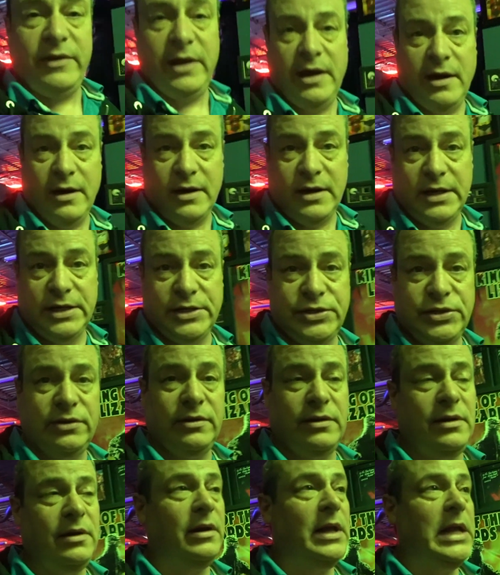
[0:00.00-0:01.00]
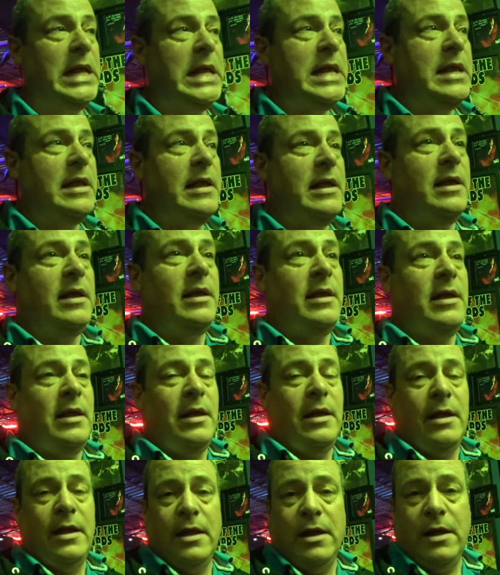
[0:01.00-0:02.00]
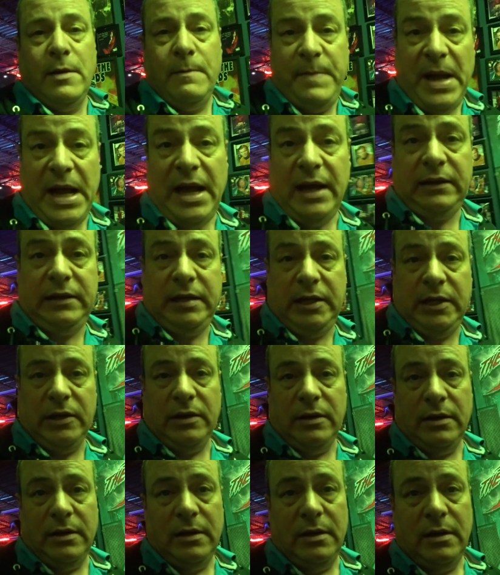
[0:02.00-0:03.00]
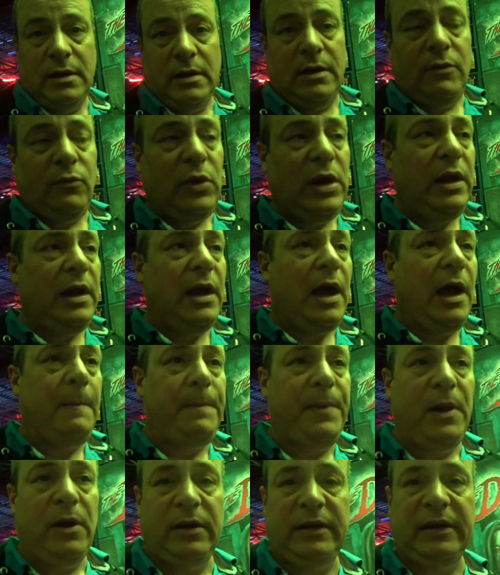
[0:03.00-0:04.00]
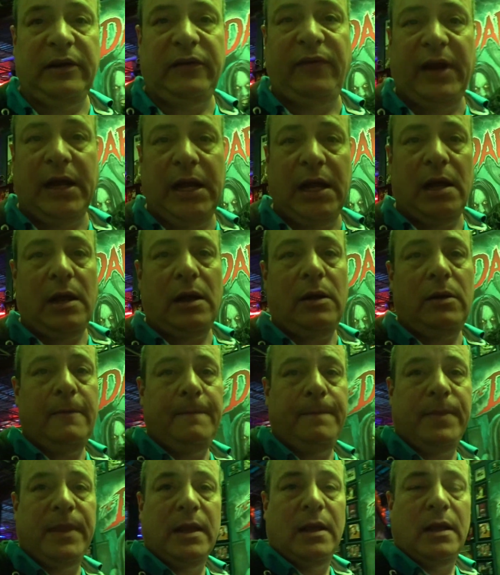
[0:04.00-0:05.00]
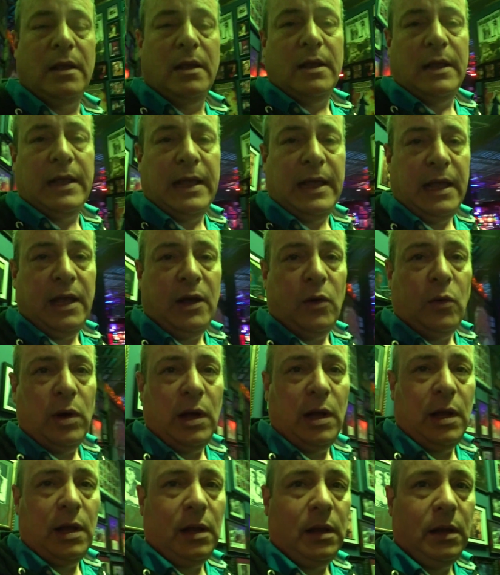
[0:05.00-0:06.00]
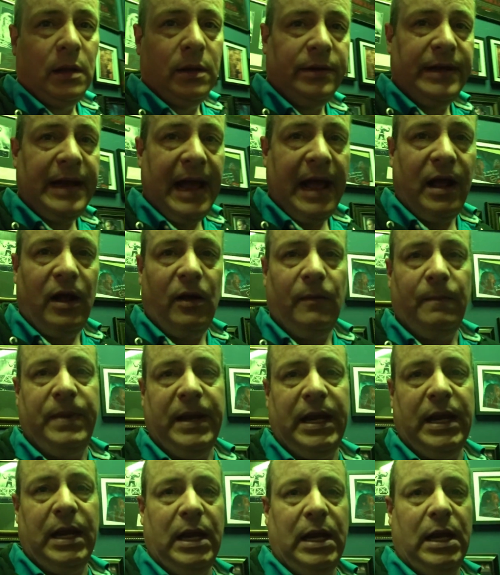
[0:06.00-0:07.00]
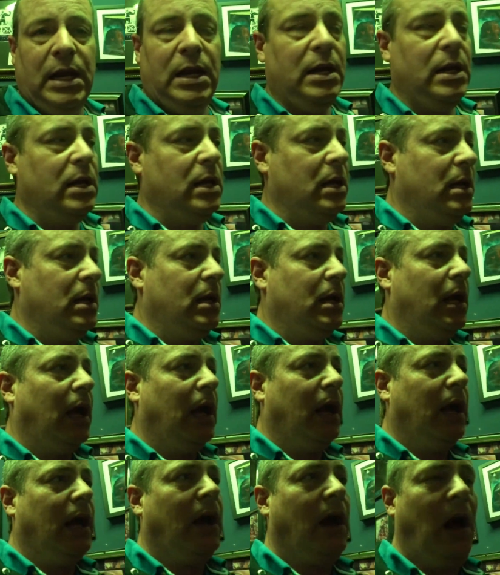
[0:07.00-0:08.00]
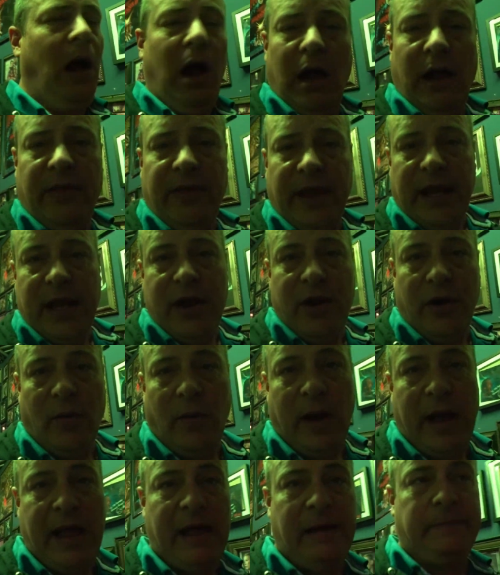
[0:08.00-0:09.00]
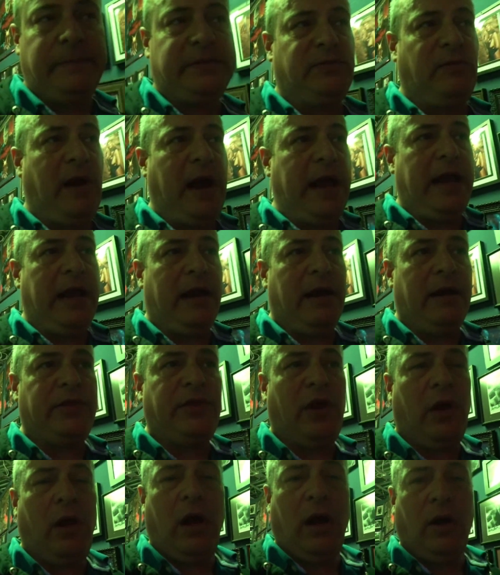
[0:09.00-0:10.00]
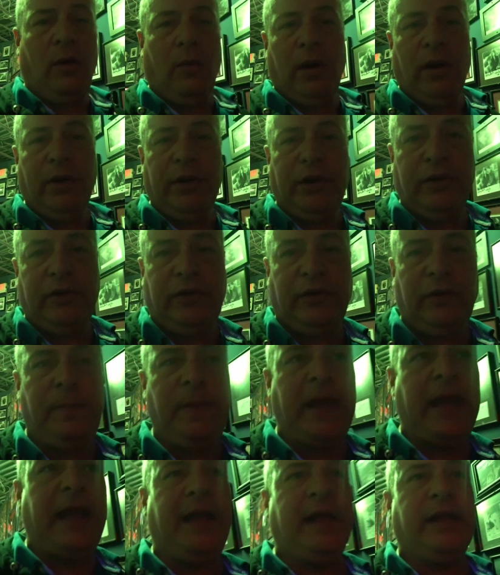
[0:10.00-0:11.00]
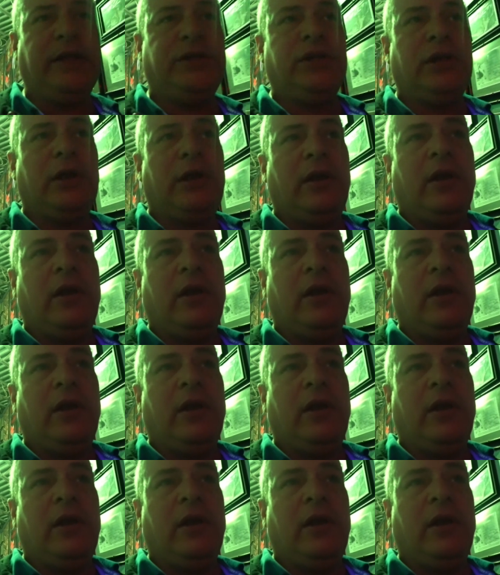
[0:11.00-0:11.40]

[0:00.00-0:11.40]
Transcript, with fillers: the air conditioner on. But we uploaded this video. It will now be uh, on the interwebs right here at the Haunt World YouTube page